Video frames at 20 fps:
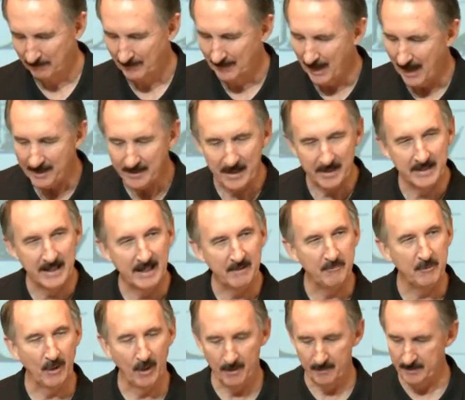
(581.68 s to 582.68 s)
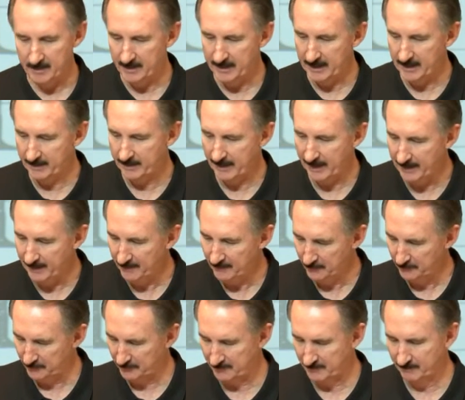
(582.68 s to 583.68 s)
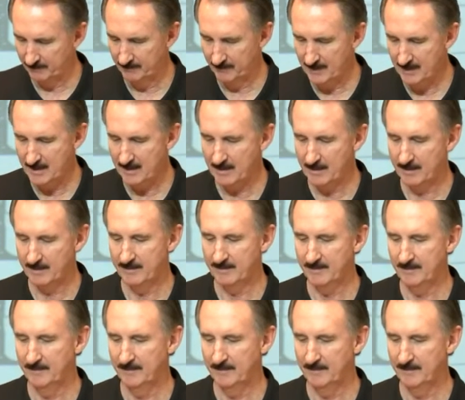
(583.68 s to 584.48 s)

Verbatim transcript: God doesn't give you all the details. No.